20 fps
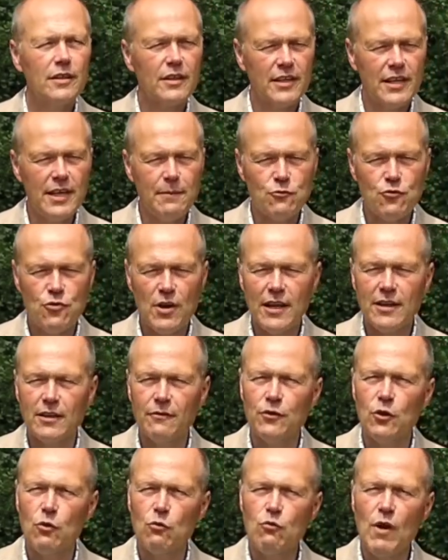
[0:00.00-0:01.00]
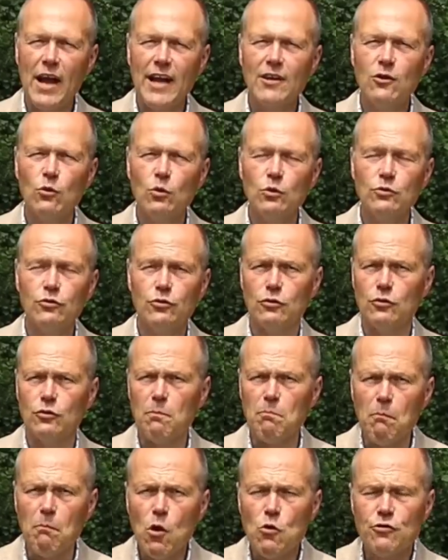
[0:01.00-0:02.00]
keep track of your records, your
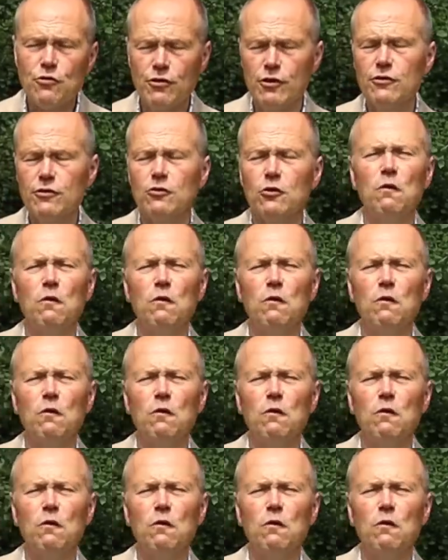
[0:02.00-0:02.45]
emotions,